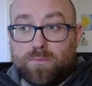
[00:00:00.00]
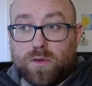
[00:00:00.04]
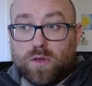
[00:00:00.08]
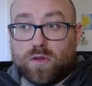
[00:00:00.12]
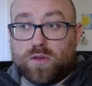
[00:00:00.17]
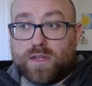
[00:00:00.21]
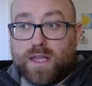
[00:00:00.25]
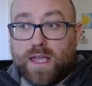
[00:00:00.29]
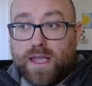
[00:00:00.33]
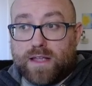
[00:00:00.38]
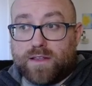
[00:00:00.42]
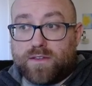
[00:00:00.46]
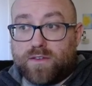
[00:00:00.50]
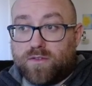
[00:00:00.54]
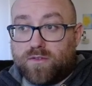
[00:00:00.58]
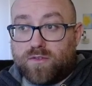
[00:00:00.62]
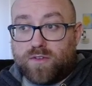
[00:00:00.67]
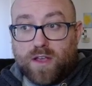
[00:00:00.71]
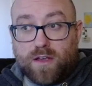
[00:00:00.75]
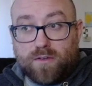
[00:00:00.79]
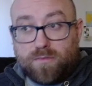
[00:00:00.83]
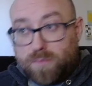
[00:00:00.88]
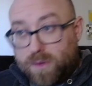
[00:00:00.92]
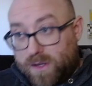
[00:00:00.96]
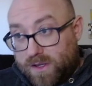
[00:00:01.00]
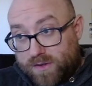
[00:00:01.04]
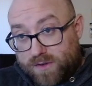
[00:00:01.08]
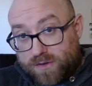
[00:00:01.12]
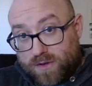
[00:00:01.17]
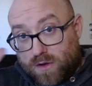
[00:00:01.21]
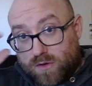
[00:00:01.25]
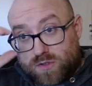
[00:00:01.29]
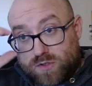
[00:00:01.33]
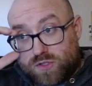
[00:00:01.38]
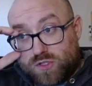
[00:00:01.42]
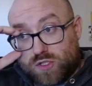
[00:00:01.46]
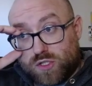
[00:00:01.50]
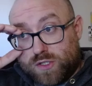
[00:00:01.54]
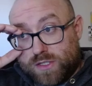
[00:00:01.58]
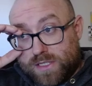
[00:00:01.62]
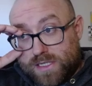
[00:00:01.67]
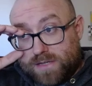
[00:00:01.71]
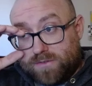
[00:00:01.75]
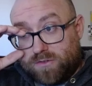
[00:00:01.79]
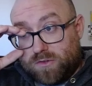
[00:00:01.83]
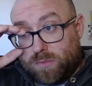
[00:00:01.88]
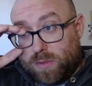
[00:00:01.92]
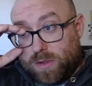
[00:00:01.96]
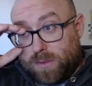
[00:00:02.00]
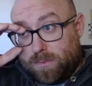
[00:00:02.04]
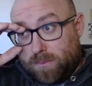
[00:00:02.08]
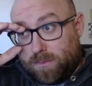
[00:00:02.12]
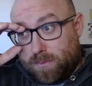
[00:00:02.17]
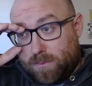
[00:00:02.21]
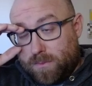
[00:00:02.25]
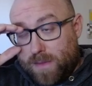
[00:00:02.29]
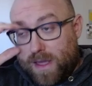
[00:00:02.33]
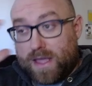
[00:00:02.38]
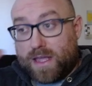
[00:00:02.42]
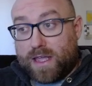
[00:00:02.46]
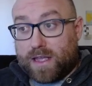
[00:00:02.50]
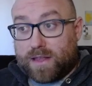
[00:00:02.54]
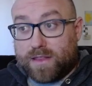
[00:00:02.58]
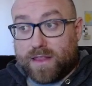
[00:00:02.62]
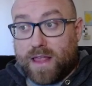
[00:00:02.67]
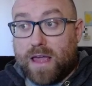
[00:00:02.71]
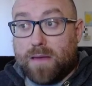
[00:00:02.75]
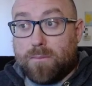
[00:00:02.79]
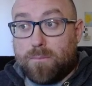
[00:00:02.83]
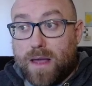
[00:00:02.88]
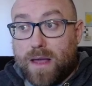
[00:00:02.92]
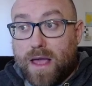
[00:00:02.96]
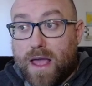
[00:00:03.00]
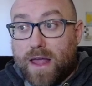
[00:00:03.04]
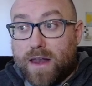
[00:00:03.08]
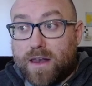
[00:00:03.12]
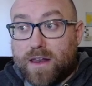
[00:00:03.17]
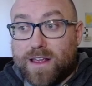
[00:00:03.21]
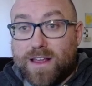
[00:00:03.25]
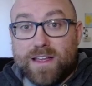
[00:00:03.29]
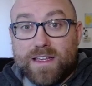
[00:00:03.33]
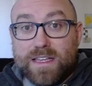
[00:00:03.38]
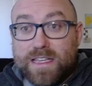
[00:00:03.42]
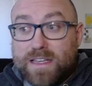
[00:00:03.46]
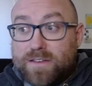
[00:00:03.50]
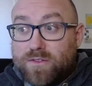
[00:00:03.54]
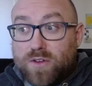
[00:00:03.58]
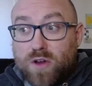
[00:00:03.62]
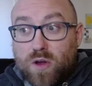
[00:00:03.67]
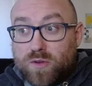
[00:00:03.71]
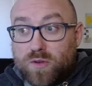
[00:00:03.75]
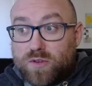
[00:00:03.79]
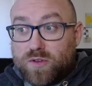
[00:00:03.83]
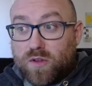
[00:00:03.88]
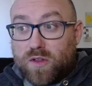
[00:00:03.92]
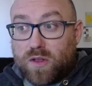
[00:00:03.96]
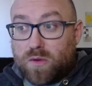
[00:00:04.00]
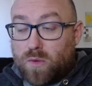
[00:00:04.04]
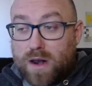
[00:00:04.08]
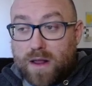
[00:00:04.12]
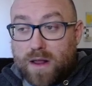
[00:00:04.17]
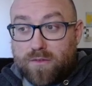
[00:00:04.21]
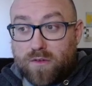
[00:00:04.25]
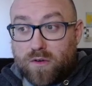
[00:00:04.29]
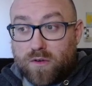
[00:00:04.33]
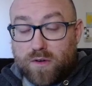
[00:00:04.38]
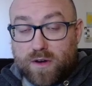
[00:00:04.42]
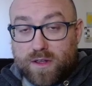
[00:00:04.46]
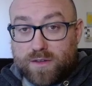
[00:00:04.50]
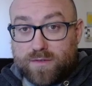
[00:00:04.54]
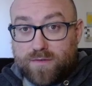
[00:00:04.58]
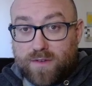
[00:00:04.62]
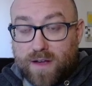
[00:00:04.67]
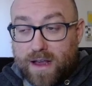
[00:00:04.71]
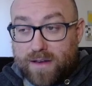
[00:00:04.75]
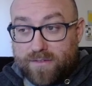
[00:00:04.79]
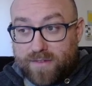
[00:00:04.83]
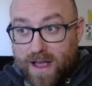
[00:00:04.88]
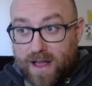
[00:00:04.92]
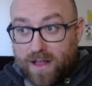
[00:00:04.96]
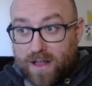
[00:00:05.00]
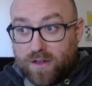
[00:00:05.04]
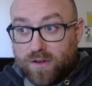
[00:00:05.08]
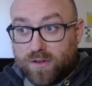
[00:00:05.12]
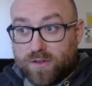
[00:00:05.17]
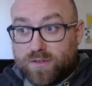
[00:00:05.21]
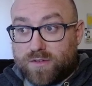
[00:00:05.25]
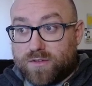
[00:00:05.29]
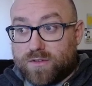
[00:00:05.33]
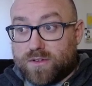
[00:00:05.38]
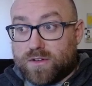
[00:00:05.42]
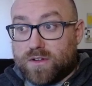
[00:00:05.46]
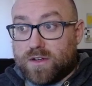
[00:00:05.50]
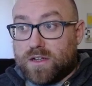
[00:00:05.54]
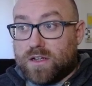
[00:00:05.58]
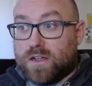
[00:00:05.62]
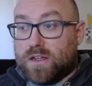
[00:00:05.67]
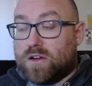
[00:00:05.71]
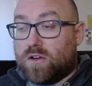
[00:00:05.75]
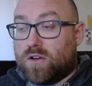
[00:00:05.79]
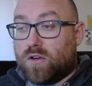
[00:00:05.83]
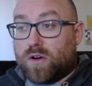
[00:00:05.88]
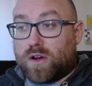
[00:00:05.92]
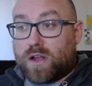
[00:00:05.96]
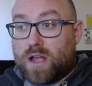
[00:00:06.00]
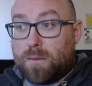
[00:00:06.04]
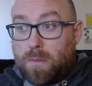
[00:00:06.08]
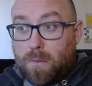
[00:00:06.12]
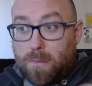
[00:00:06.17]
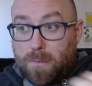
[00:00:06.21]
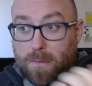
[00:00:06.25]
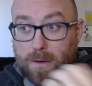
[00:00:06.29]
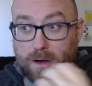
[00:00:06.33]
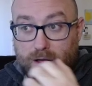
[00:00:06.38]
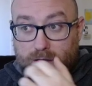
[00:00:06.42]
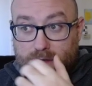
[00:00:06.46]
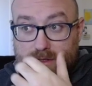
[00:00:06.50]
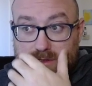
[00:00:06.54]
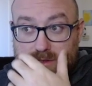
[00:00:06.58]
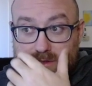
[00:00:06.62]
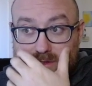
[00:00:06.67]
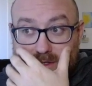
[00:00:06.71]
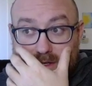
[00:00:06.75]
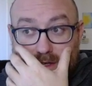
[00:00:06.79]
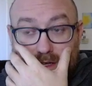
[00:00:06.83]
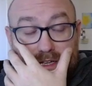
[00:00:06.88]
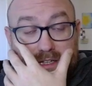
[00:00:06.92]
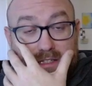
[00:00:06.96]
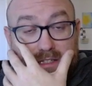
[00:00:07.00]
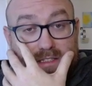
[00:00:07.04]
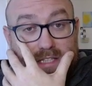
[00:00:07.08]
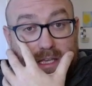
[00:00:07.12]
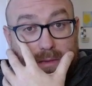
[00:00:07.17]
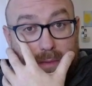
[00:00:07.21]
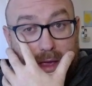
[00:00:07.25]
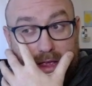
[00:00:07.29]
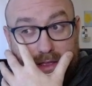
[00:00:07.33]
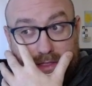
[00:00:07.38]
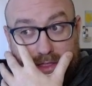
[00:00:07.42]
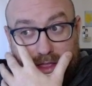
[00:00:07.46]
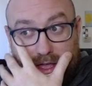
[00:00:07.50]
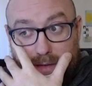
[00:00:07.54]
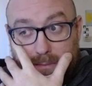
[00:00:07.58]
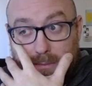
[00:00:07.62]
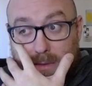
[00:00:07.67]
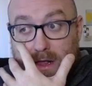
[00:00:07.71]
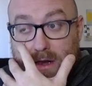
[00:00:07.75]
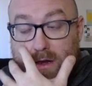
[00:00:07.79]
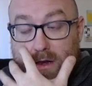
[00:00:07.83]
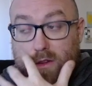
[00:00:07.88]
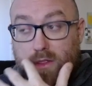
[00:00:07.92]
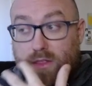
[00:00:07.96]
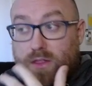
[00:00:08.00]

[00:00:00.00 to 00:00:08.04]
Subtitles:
Bill Gates and Jeff Bezos shouldn't even be making that bet, even though it's only whatever it is, $5 or a couple bucks to make that bet.